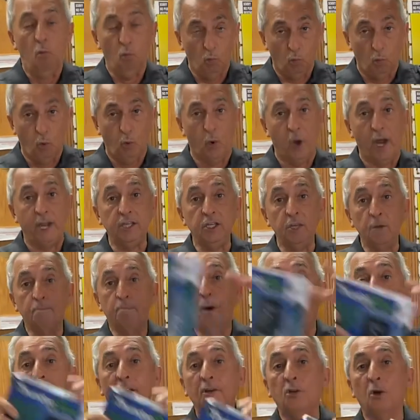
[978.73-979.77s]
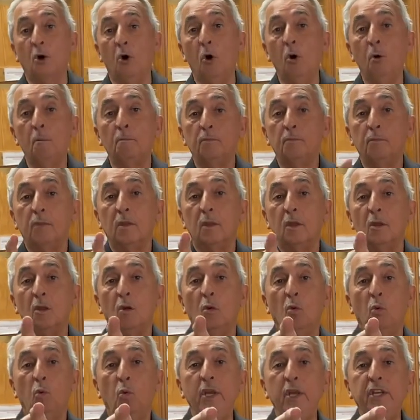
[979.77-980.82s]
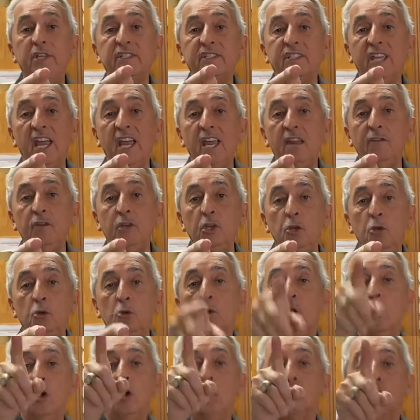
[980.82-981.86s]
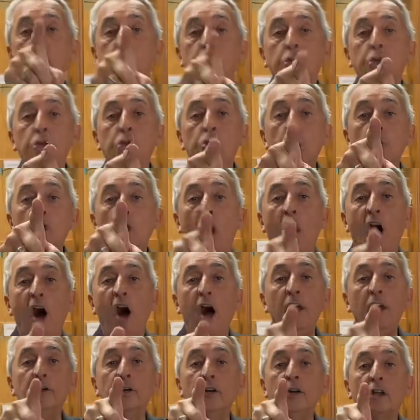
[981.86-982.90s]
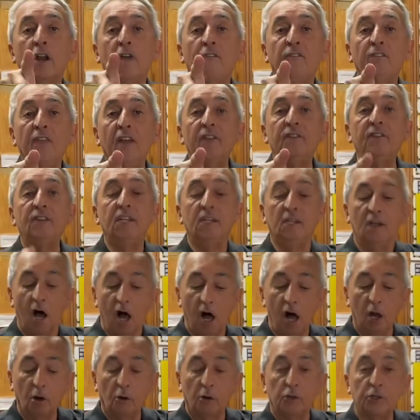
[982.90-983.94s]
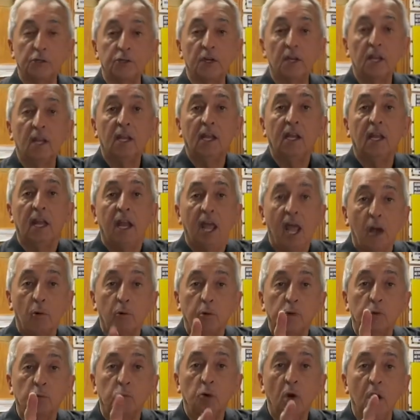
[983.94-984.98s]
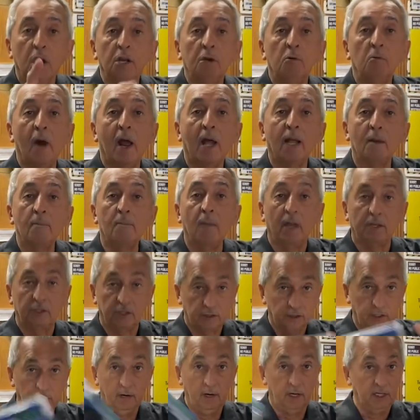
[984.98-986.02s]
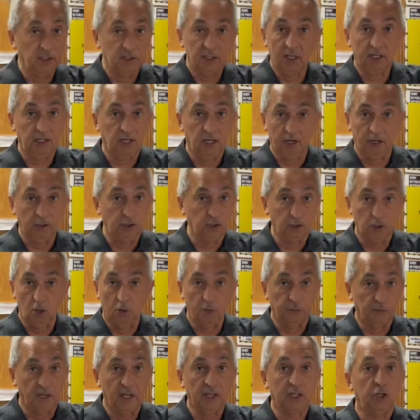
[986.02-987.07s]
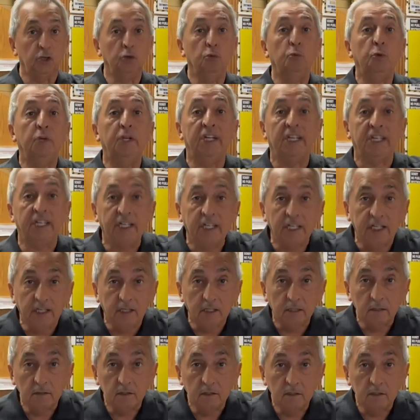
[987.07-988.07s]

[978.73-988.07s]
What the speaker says: When you bundle, we save you $250, and we really recommend. Is there anything here you don't think you need?